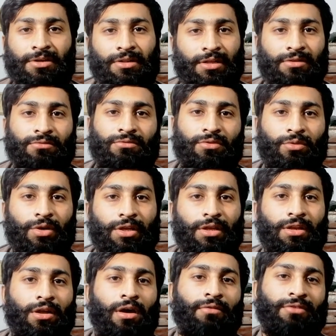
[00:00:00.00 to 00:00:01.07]
the
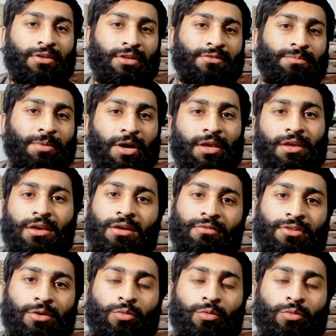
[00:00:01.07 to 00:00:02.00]
insulin, after the spiking of the